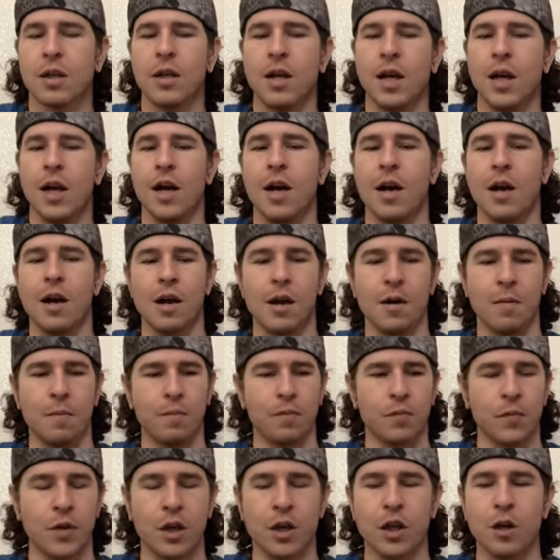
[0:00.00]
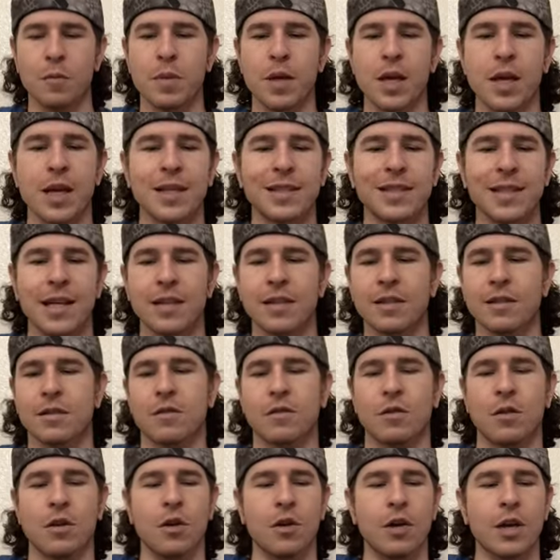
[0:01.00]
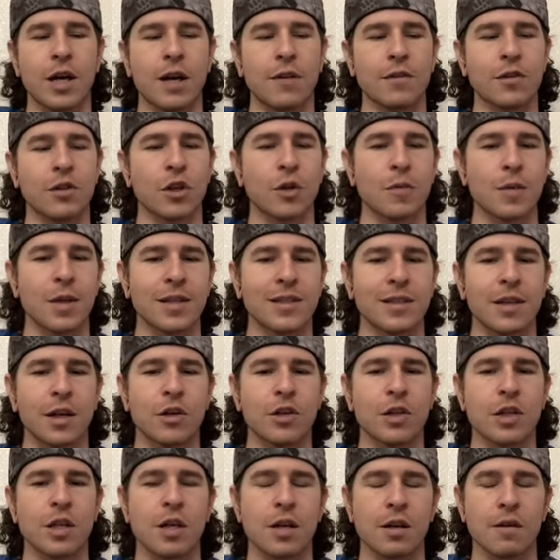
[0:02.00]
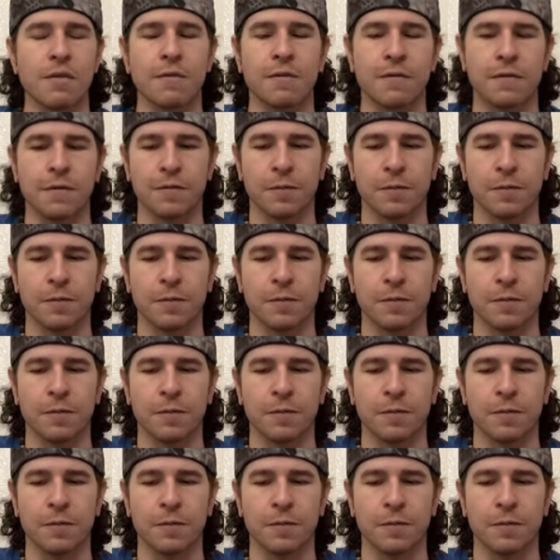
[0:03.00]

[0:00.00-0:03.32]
It could be, in a sense, you're kind of showing me this energy of,